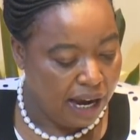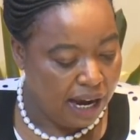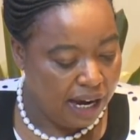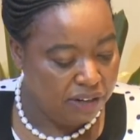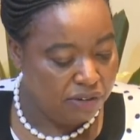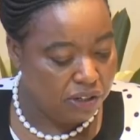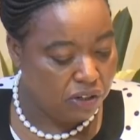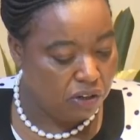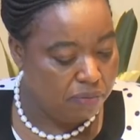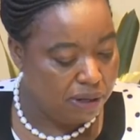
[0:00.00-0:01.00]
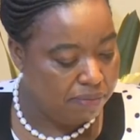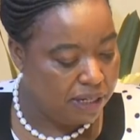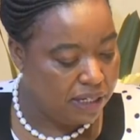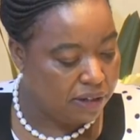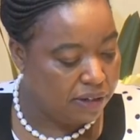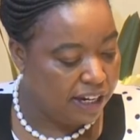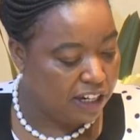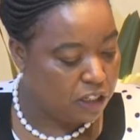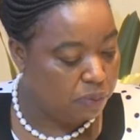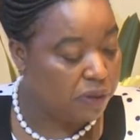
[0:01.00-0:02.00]
100 Cuban medical
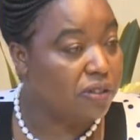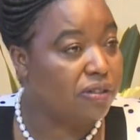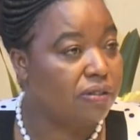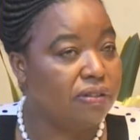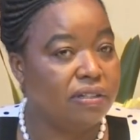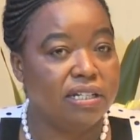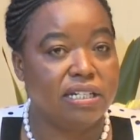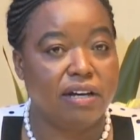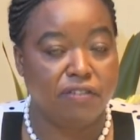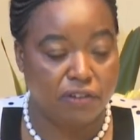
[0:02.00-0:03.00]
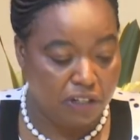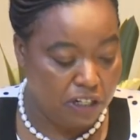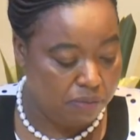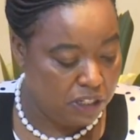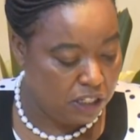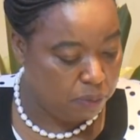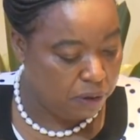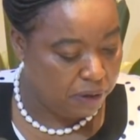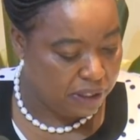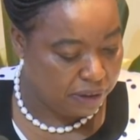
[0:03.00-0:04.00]
experts that have already been
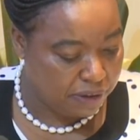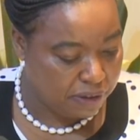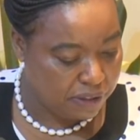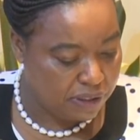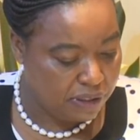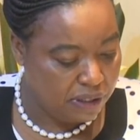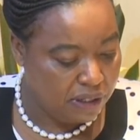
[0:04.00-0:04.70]
deployed across